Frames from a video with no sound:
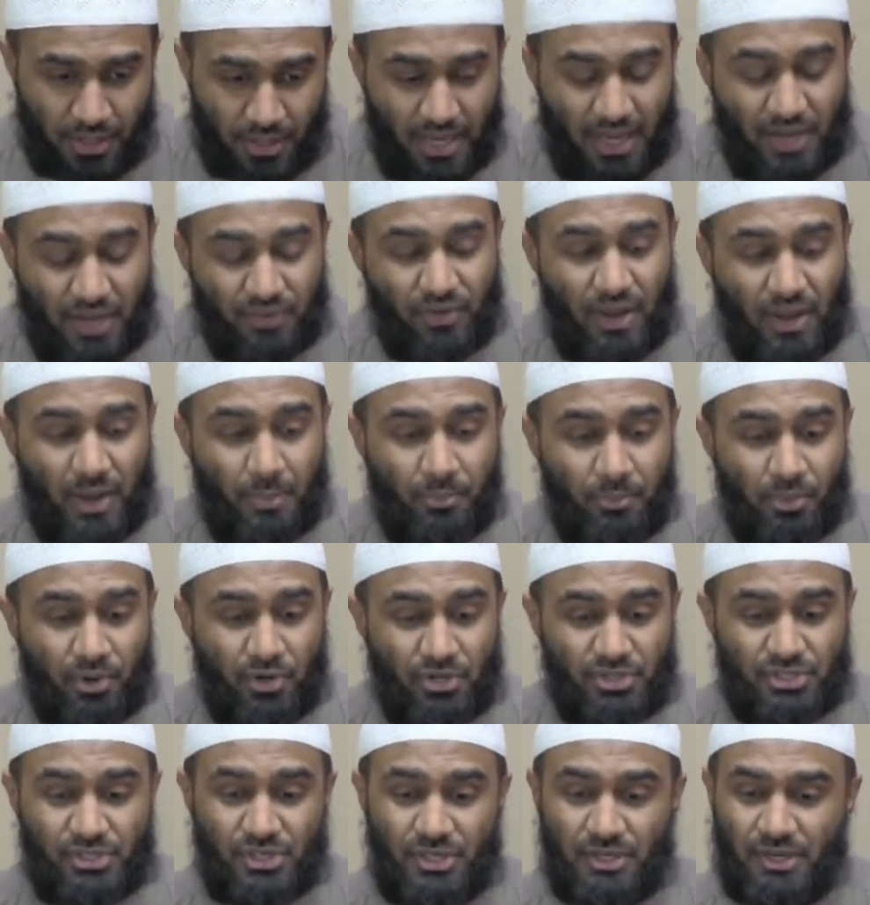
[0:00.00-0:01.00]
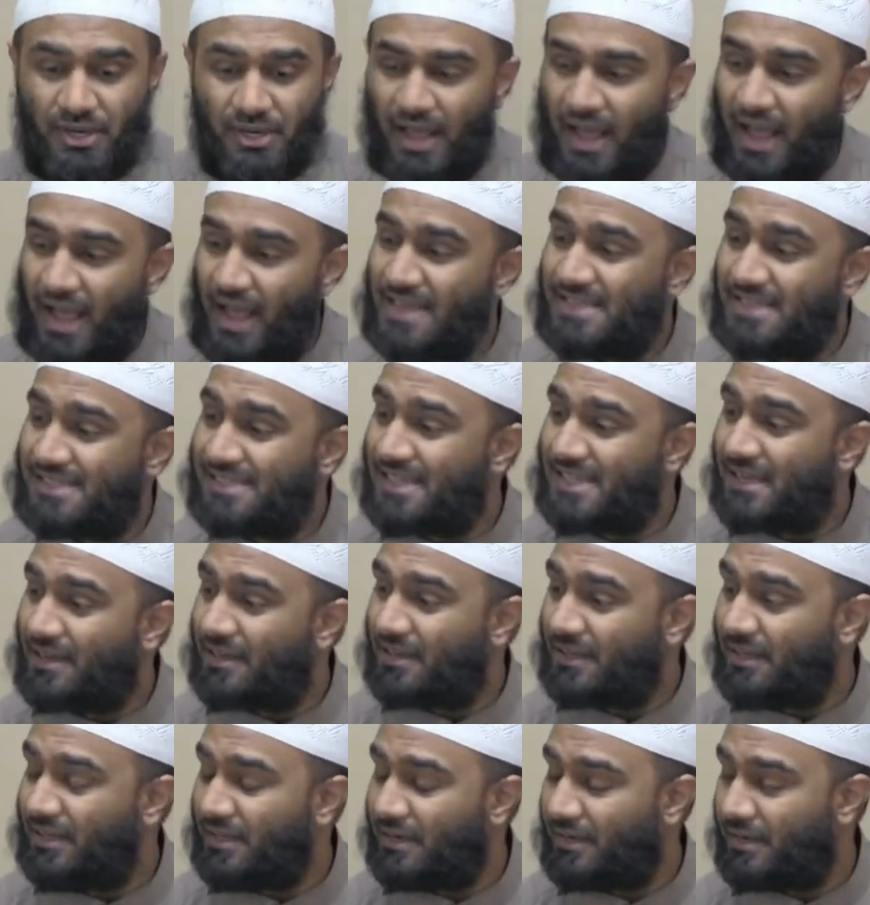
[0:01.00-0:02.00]
If a person has
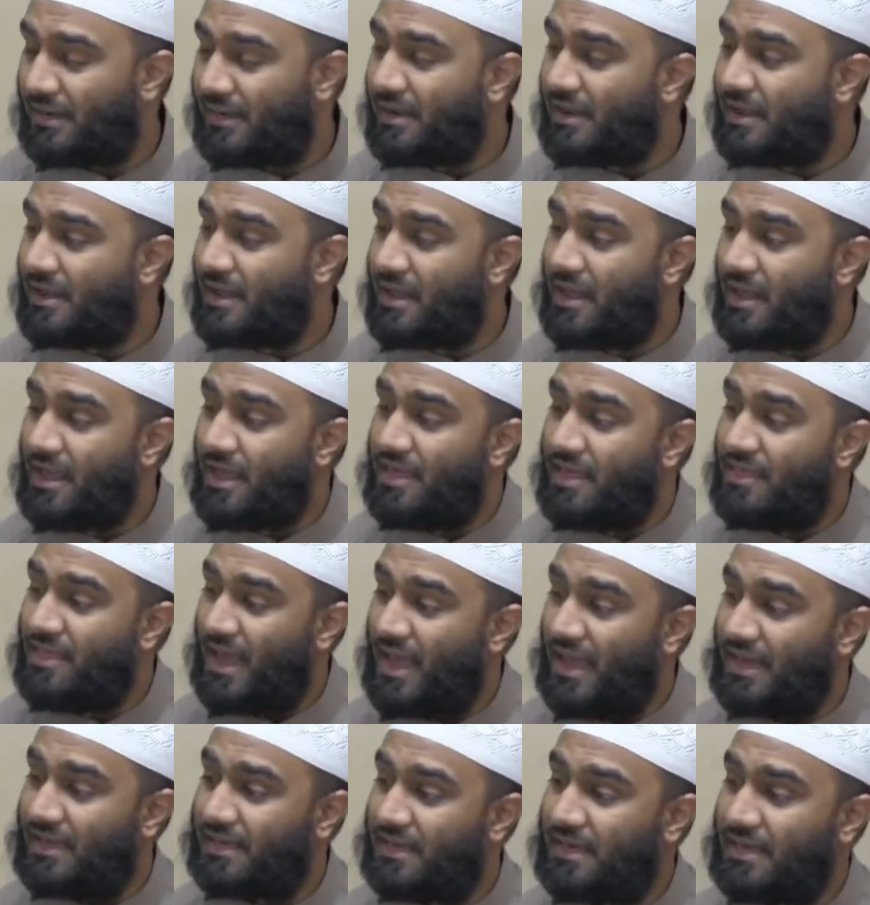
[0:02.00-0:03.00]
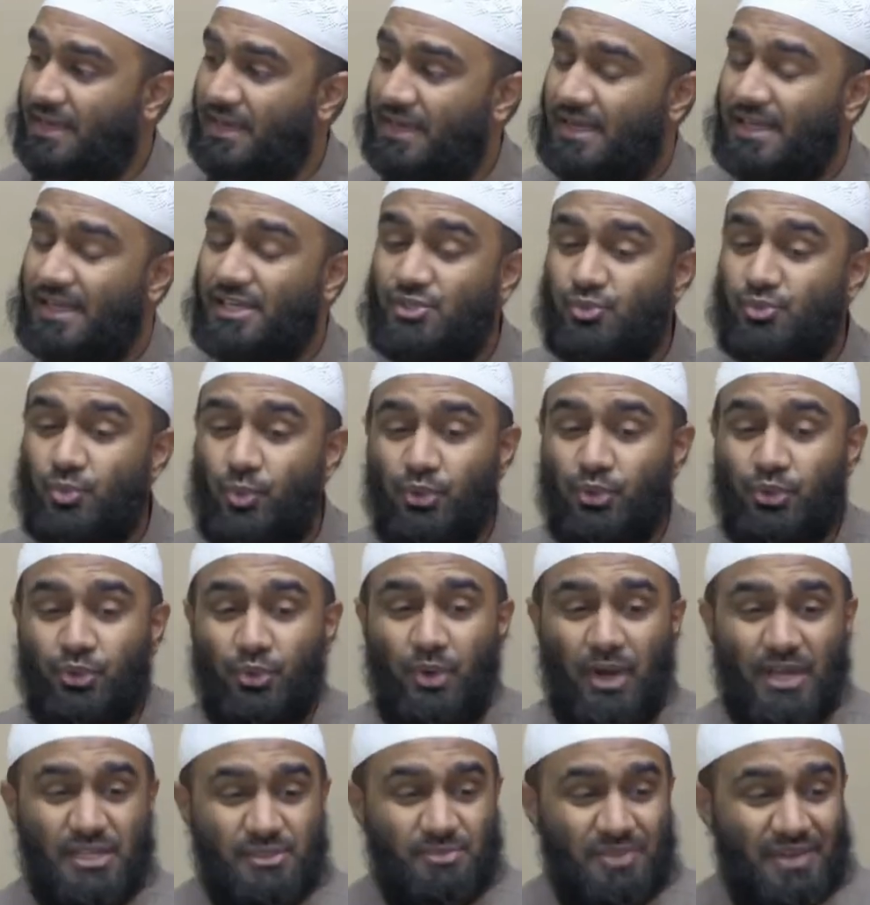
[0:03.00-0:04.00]
yaqeen that his
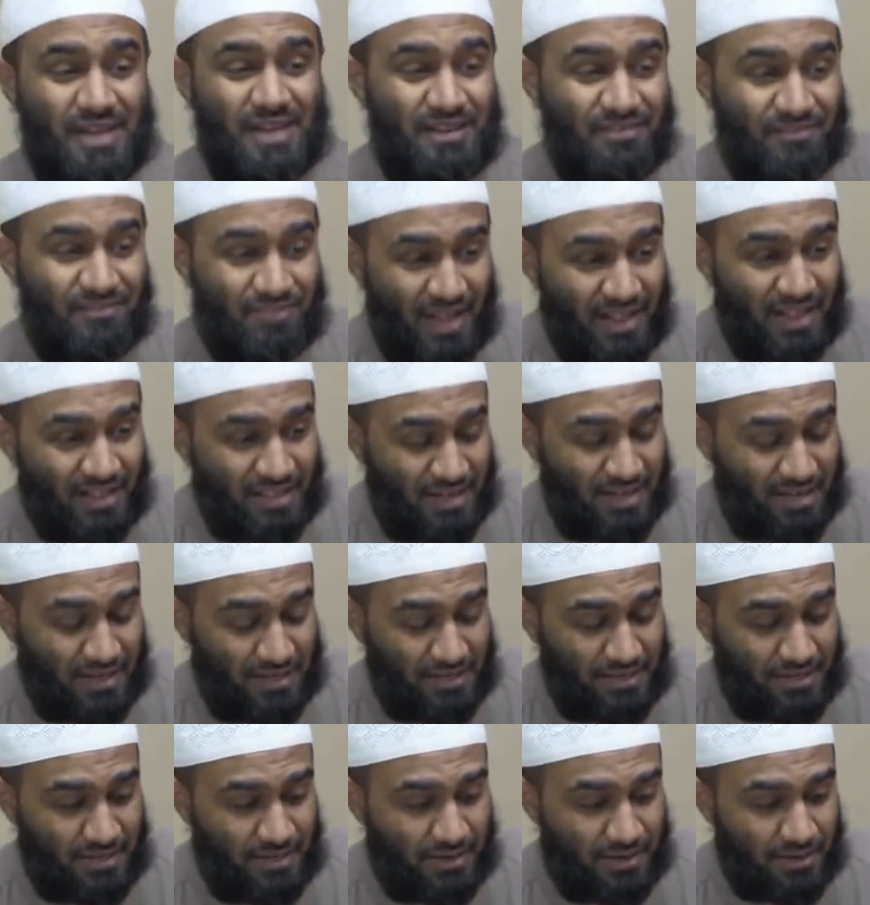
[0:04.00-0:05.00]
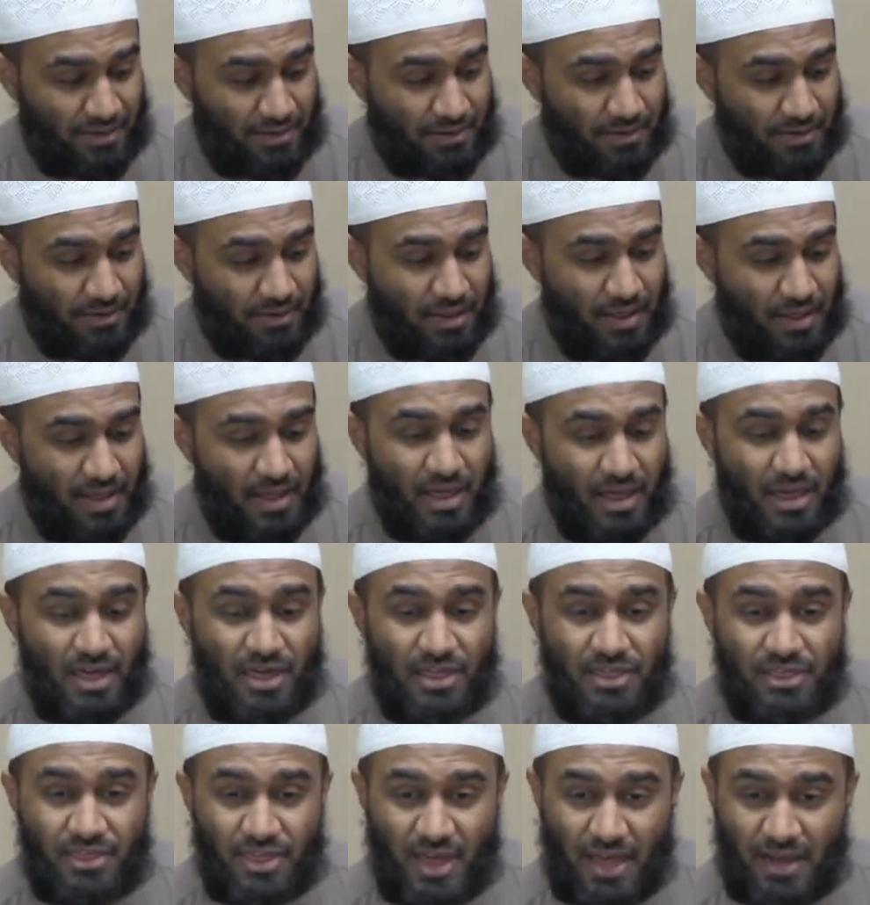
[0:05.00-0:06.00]
wudu has been invalidated,
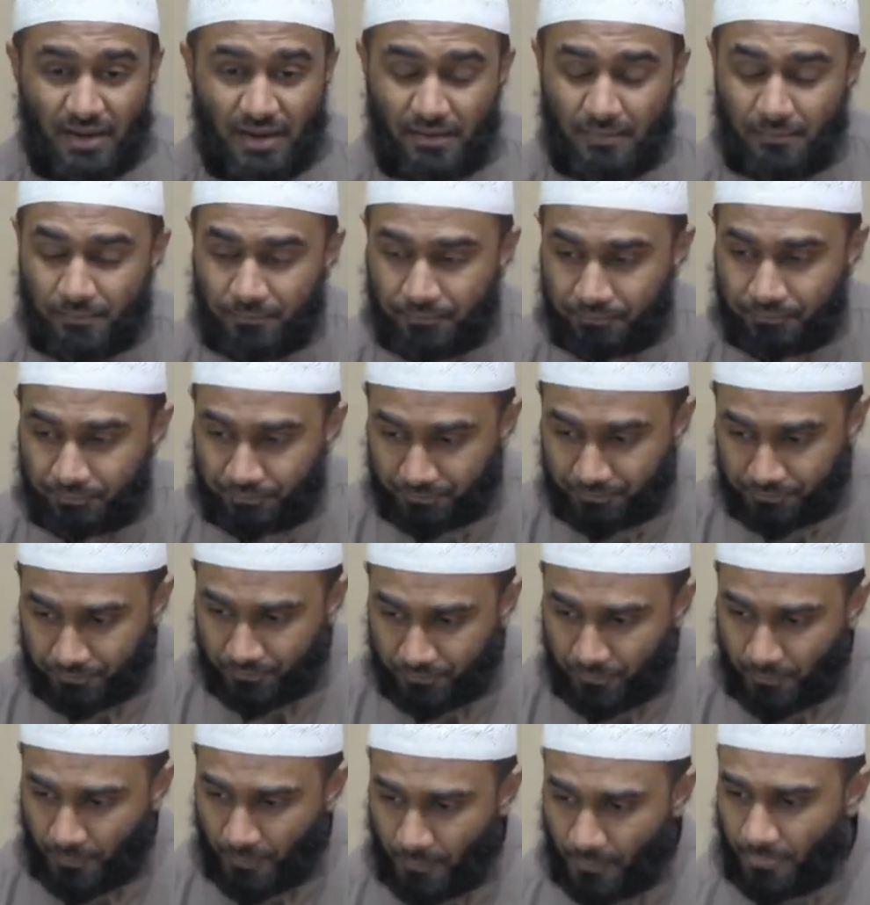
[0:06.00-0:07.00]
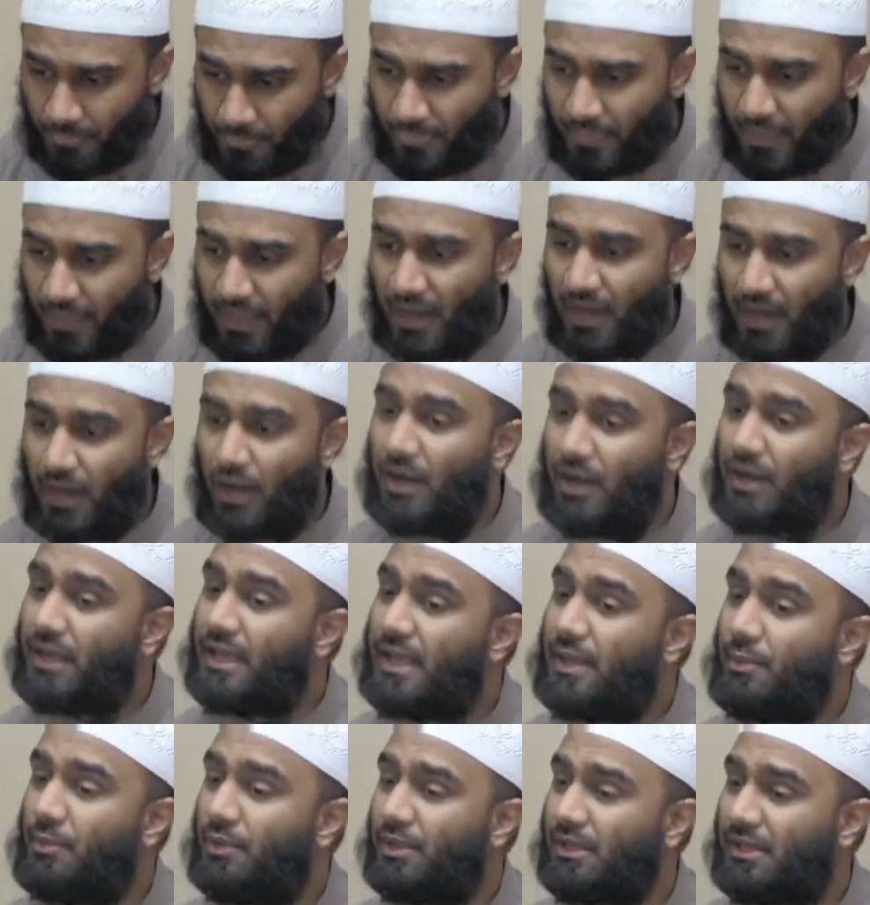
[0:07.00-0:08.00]
then
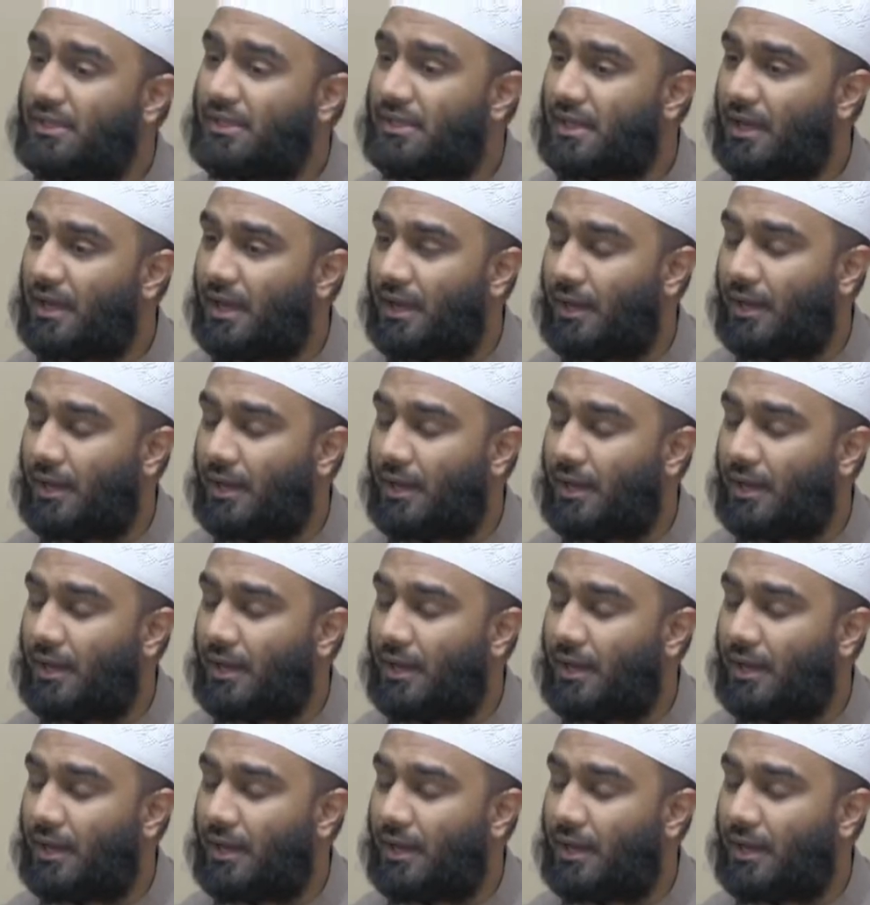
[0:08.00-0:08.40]
he will